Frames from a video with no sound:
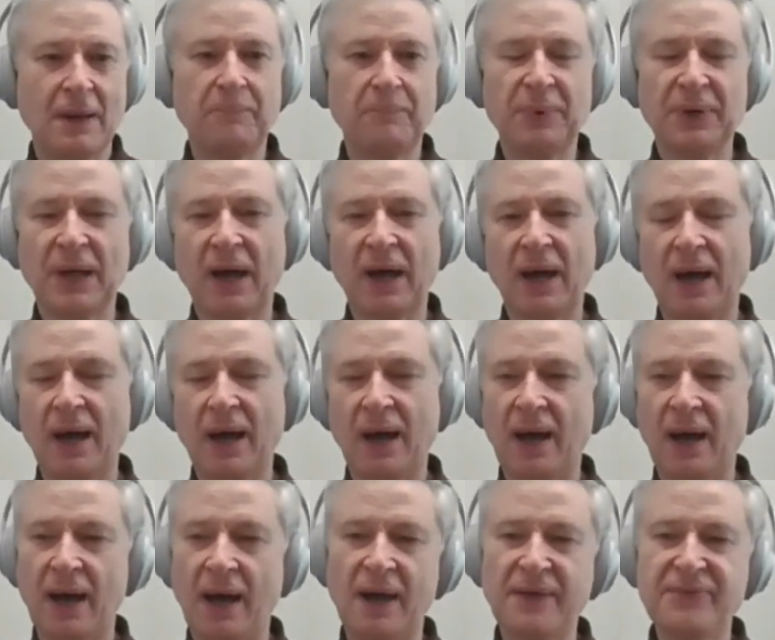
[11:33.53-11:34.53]
But
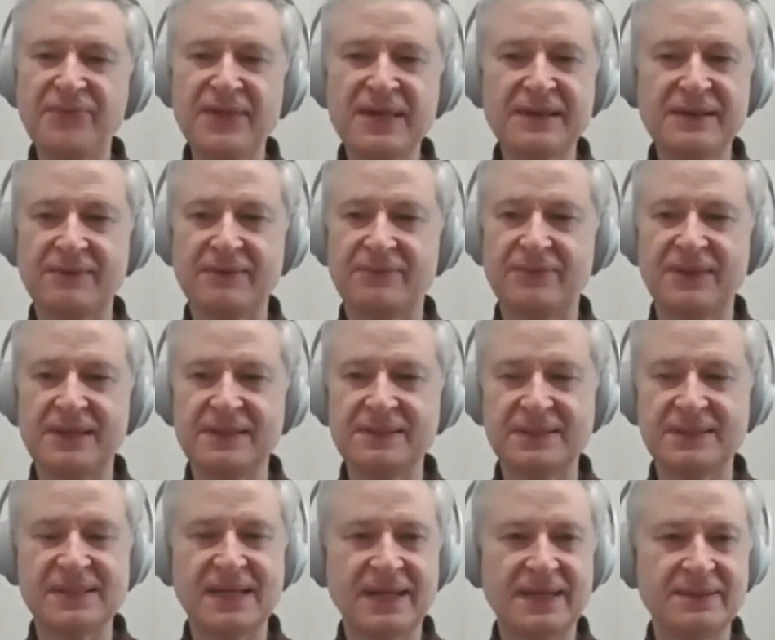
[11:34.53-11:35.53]
I think
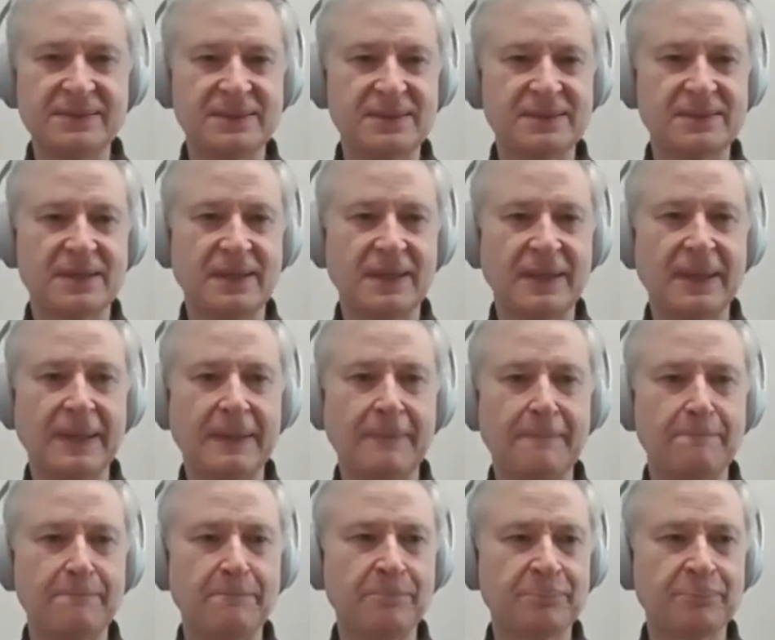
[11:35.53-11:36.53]
these days, um,